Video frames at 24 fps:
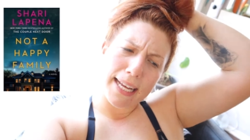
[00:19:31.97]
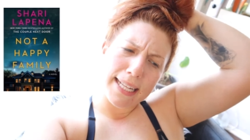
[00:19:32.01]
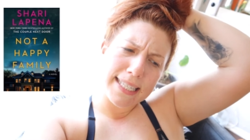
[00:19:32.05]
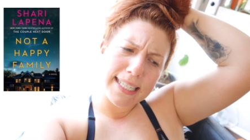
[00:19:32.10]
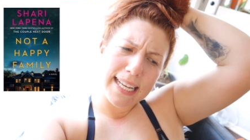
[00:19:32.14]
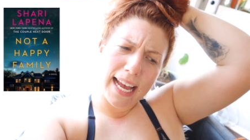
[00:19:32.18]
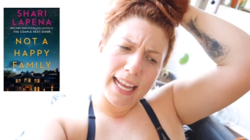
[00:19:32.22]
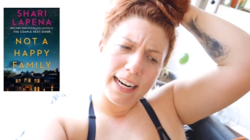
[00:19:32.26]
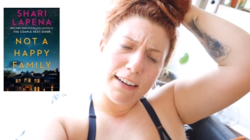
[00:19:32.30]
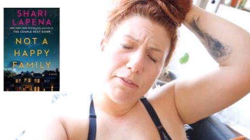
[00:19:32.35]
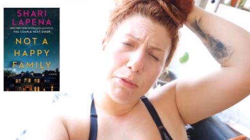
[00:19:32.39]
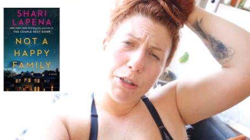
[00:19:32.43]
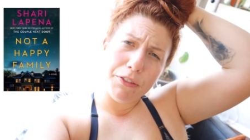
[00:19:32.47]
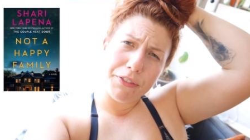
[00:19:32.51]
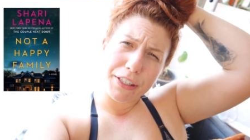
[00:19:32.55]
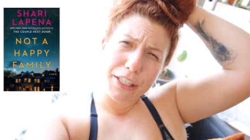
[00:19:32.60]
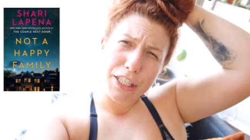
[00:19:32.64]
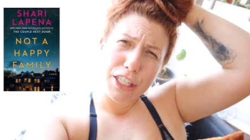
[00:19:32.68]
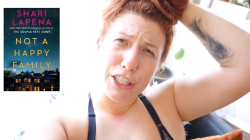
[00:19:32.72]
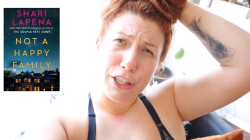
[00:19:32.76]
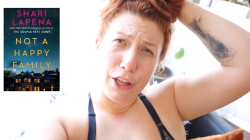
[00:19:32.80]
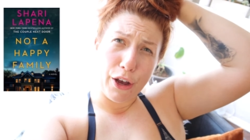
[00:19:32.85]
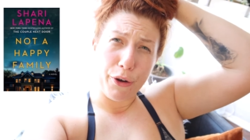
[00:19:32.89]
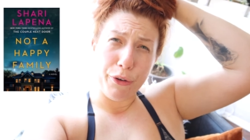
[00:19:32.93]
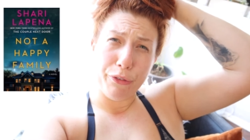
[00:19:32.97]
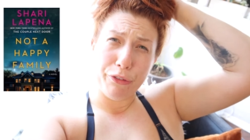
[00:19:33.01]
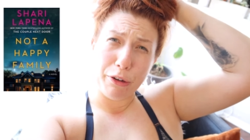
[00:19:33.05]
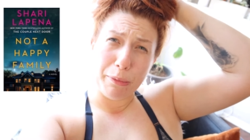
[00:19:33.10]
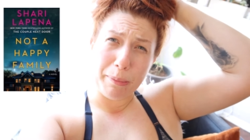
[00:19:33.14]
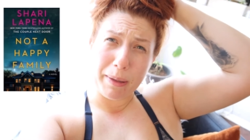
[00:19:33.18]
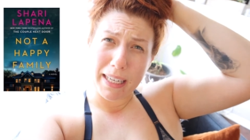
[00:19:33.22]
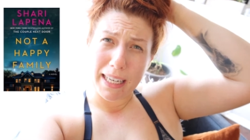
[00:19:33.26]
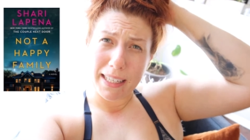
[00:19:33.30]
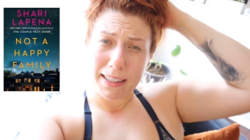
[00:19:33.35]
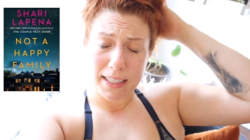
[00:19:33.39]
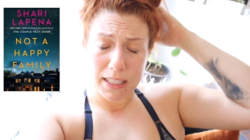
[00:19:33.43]
It's kind of moving slow for
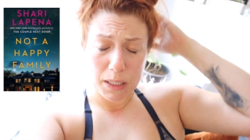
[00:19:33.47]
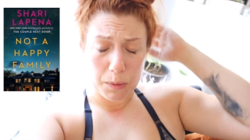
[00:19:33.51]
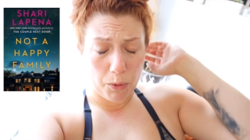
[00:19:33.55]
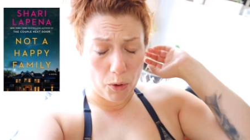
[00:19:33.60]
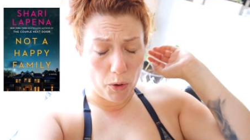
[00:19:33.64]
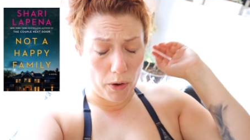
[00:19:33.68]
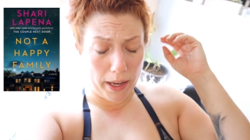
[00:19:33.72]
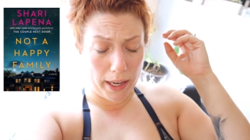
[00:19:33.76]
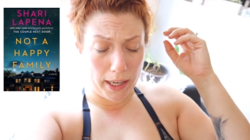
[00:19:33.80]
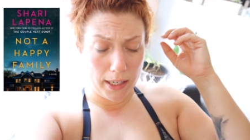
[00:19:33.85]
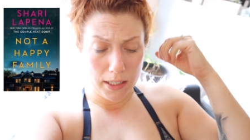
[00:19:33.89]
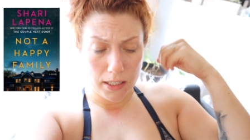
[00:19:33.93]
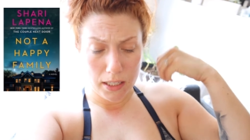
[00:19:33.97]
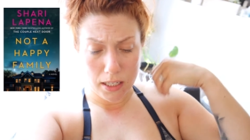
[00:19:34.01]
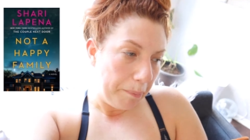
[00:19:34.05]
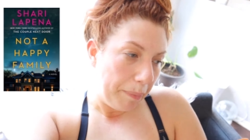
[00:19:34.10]
me at this point.